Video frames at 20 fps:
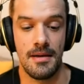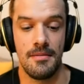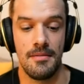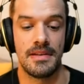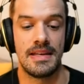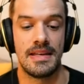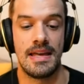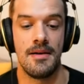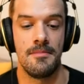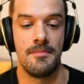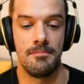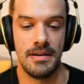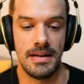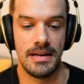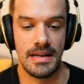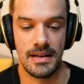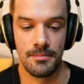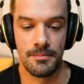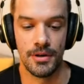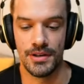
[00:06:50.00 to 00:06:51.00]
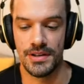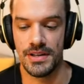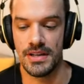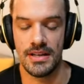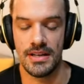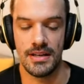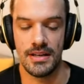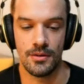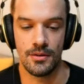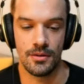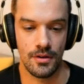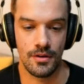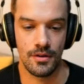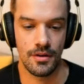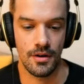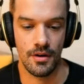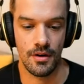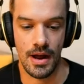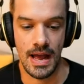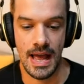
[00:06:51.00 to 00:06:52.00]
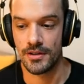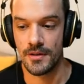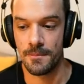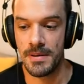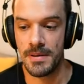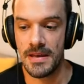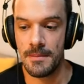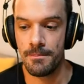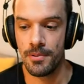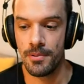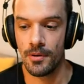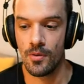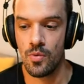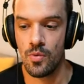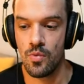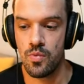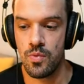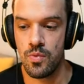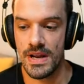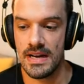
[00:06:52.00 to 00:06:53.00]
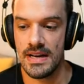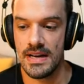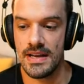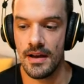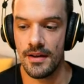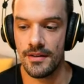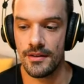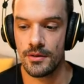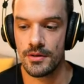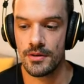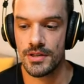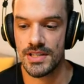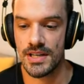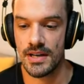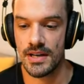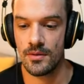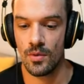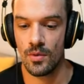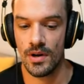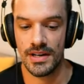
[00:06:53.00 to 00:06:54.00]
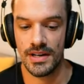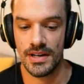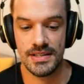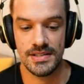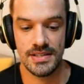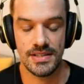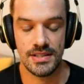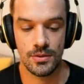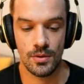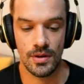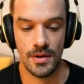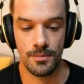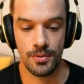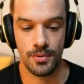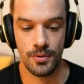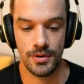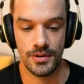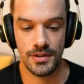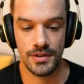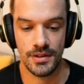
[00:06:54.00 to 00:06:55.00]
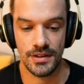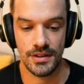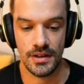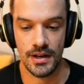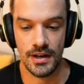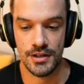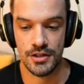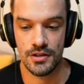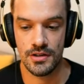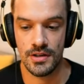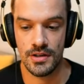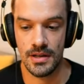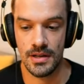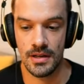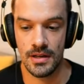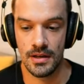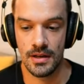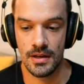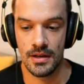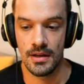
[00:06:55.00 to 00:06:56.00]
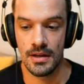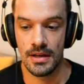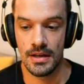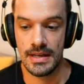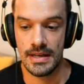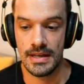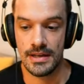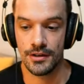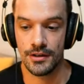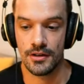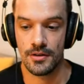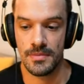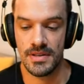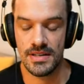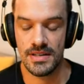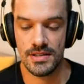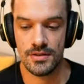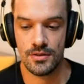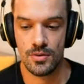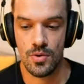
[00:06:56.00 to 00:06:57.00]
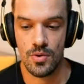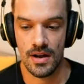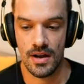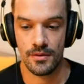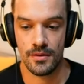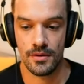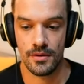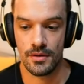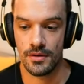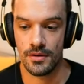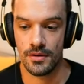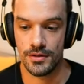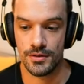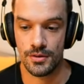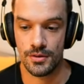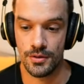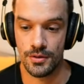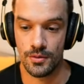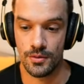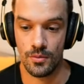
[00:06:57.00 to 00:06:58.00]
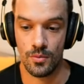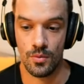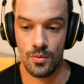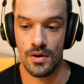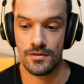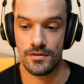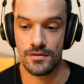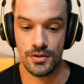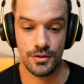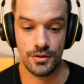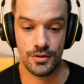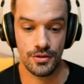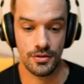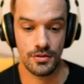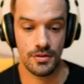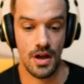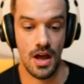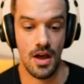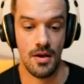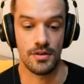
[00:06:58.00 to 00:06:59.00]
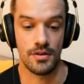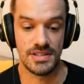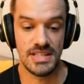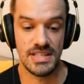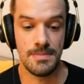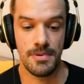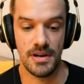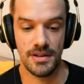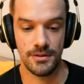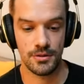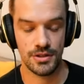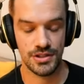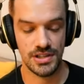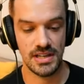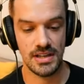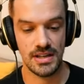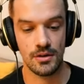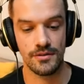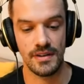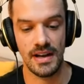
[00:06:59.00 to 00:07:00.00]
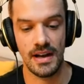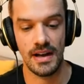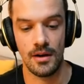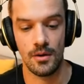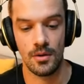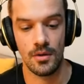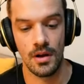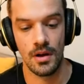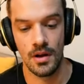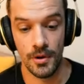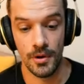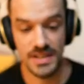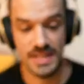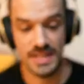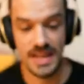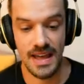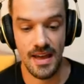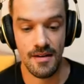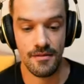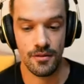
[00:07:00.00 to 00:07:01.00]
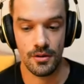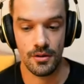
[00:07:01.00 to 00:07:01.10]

gam- gambling money or, or but the people who really understand why this is so important are actually economists who have a cert- who have a certain a deep understanding of how money